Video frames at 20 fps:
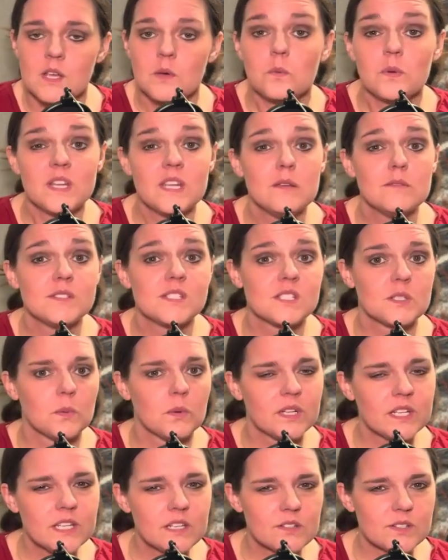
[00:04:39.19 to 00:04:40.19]
When he was
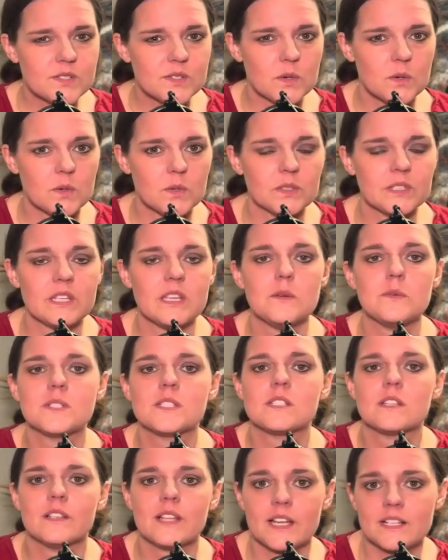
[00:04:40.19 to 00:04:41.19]
twenty years old, he was
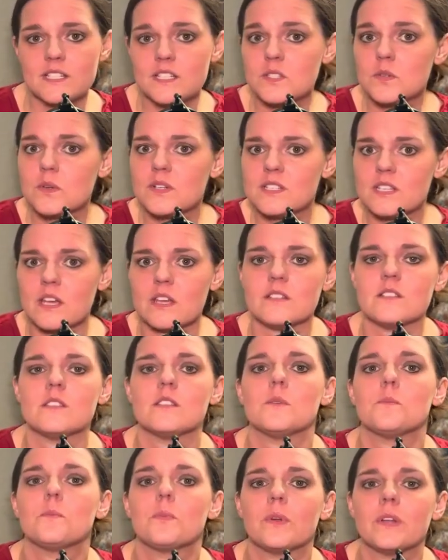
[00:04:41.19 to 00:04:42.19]
selected to attend
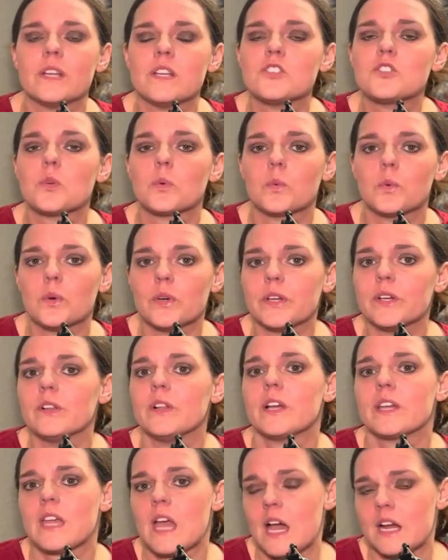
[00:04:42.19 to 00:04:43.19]
the British Royal
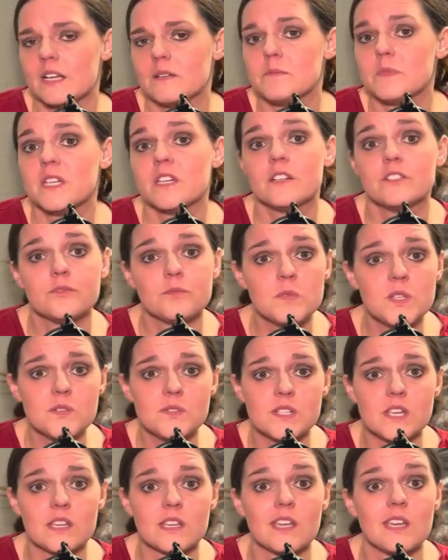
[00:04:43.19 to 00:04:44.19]
Academy of
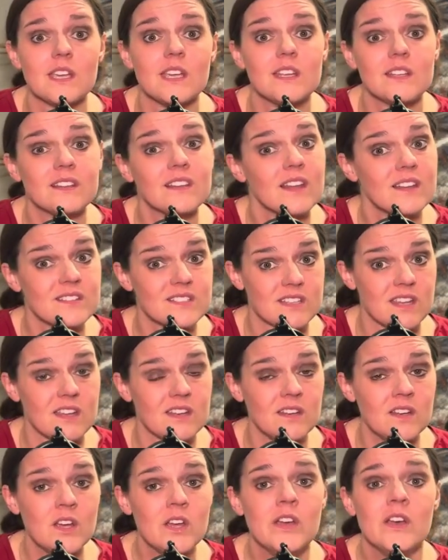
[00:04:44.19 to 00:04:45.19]
Music in
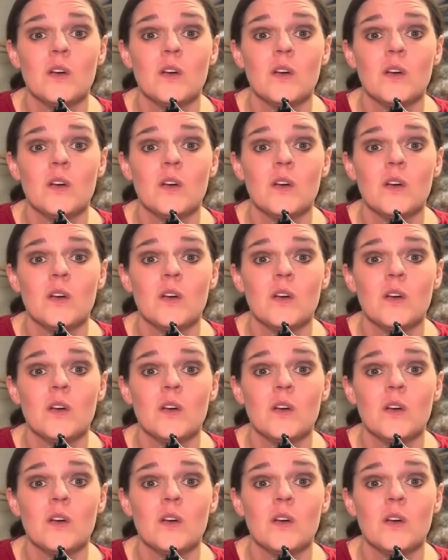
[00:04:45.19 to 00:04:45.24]
London,